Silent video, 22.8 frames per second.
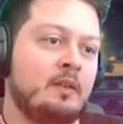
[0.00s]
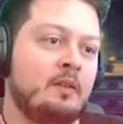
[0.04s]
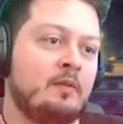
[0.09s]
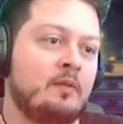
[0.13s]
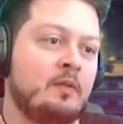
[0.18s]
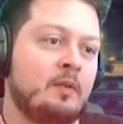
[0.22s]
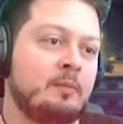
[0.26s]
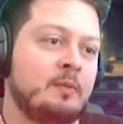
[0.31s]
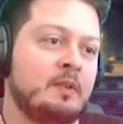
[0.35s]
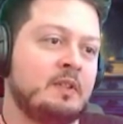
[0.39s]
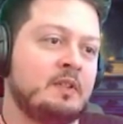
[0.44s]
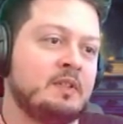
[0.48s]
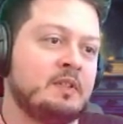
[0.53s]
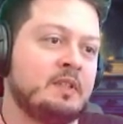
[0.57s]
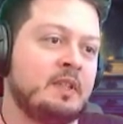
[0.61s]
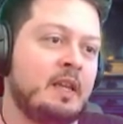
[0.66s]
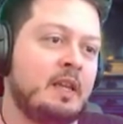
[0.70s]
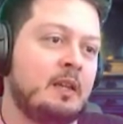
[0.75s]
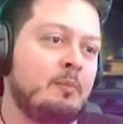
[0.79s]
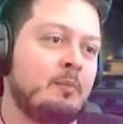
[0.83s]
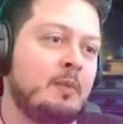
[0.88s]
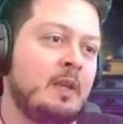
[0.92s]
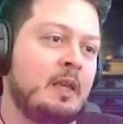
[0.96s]
from the
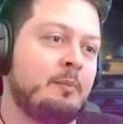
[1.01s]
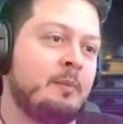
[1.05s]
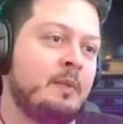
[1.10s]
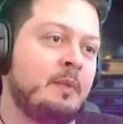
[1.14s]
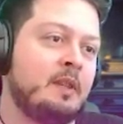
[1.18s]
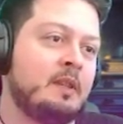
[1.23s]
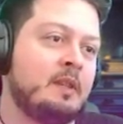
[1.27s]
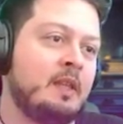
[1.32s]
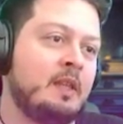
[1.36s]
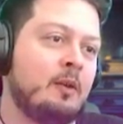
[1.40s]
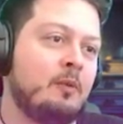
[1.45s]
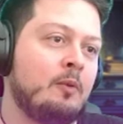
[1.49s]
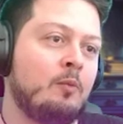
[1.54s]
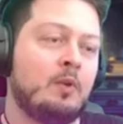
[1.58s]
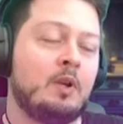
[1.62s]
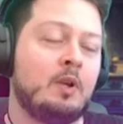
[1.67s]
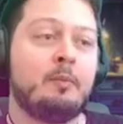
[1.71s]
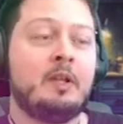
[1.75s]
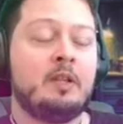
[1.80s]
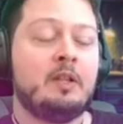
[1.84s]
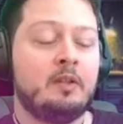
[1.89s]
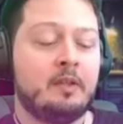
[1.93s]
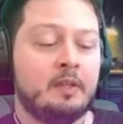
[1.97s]
design and make me think, what
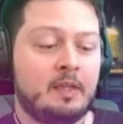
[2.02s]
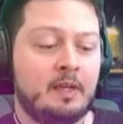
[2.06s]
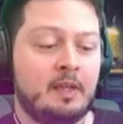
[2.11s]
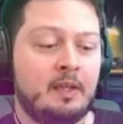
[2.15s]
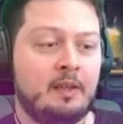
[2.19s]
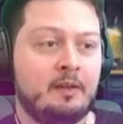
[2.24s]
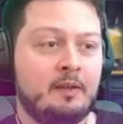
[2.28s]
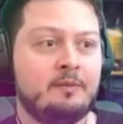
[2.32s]
am I looking at?